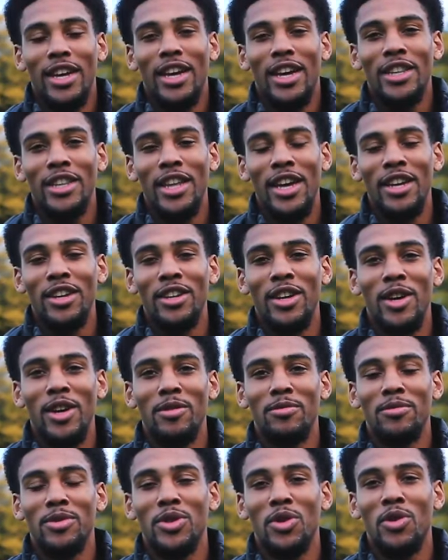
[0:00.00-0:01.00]
And
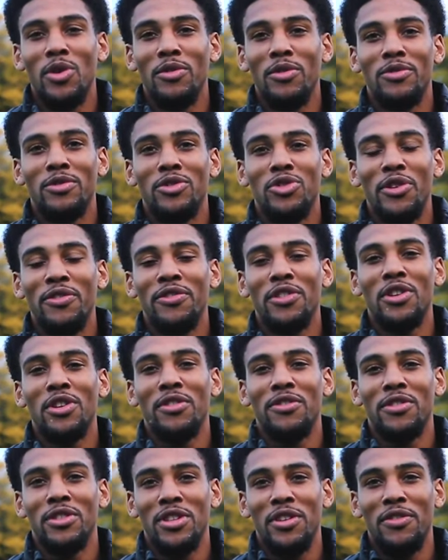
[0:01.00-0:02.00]
then sort of drifted
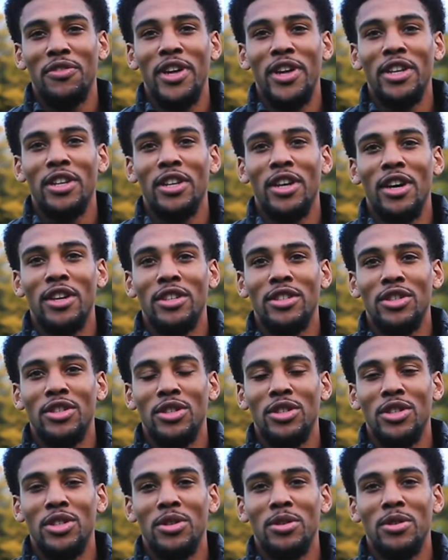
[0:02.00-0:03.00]
off the defender
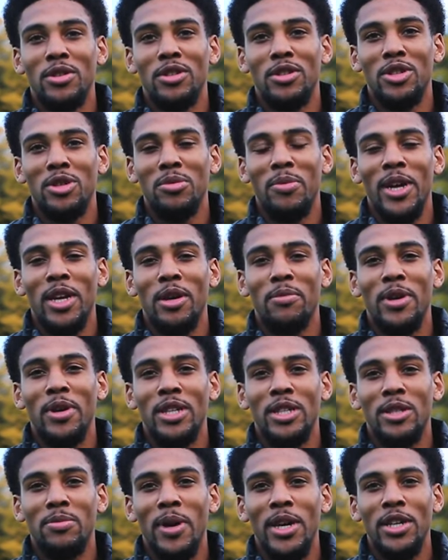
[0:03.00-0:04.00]
just to make a bit
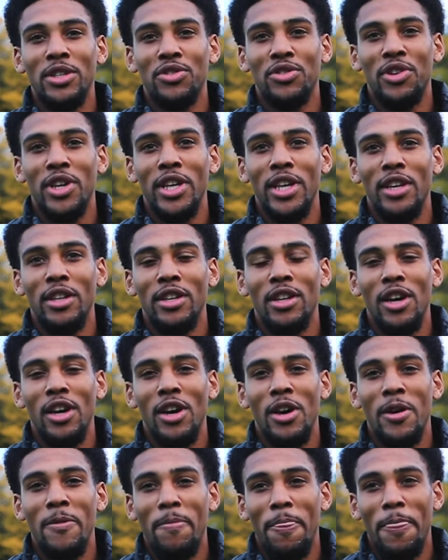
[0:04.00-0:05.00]
of space, really. And
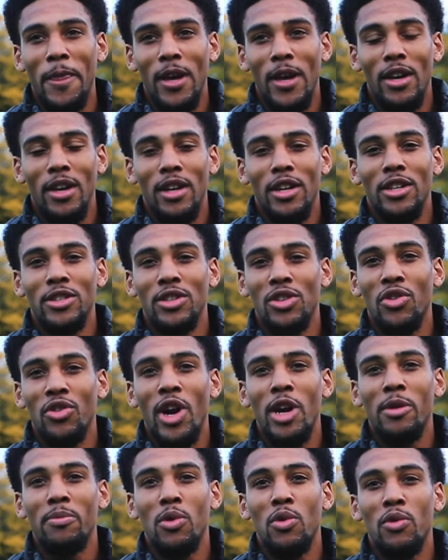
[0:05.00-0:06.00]
it was a
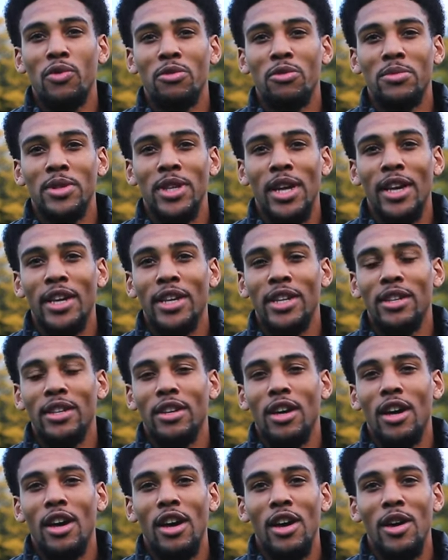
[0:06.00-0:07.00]
great ball from Zane.
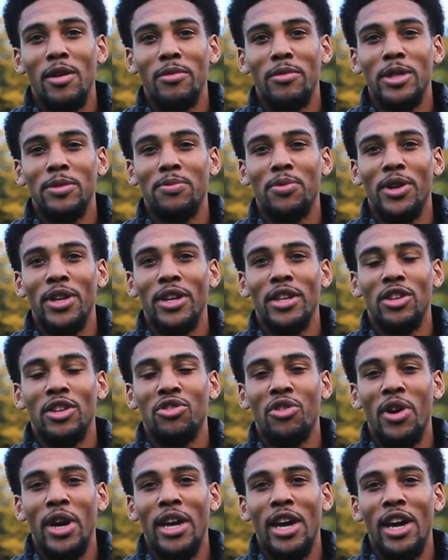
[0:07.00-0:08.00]
He's put it in a
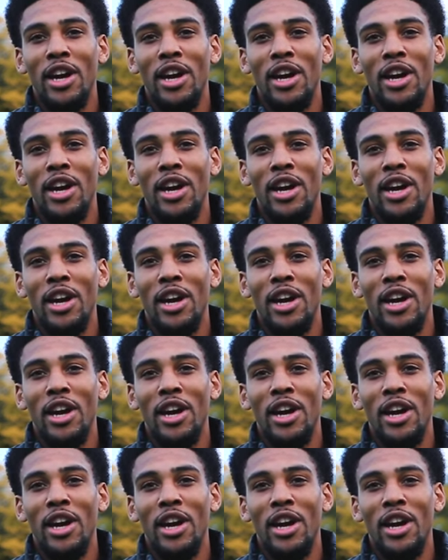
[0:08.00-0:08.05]
great